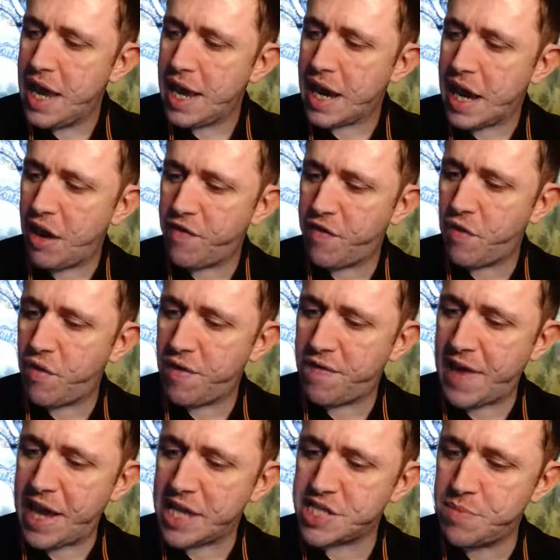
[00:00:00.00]
Careful
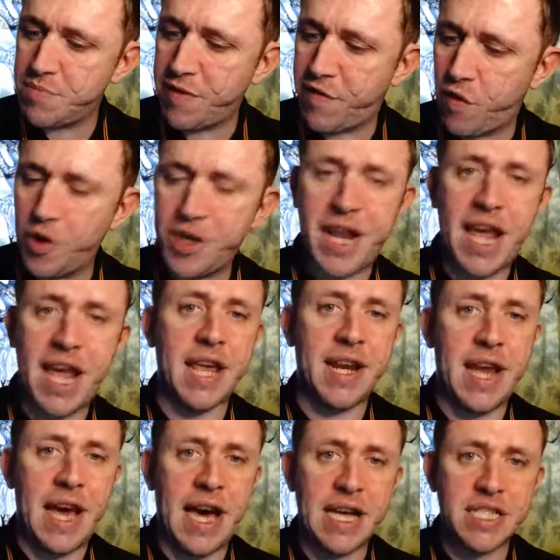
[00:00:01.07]
reflection before
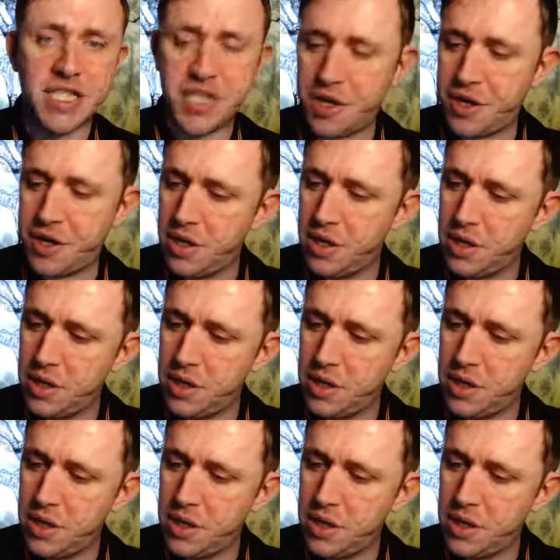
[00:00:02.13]
taking action.